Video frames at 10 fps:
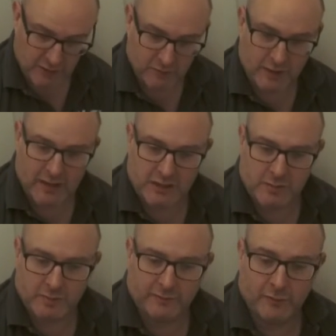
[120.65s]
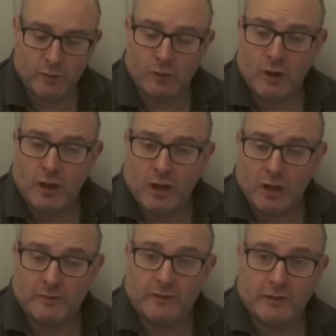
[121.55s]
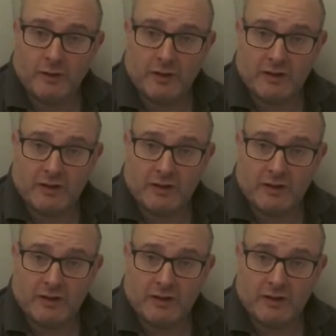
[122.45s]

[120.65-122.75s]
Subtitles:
you'll catch it before. Hopefully you've got an